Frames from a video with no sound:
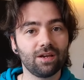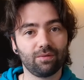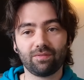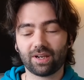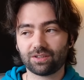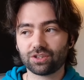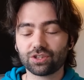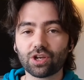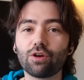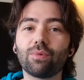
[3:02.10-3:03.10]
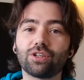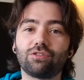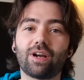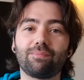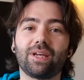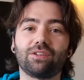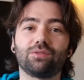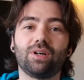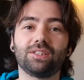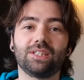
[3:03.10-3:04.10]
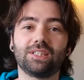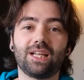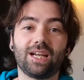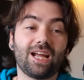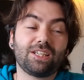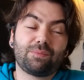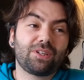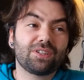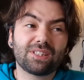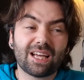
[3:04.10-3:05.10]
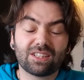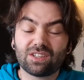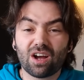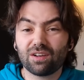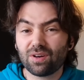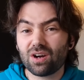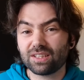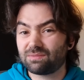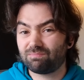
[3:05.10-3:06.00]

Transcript: We've had so much great pixel art since then, and it's because that style of art is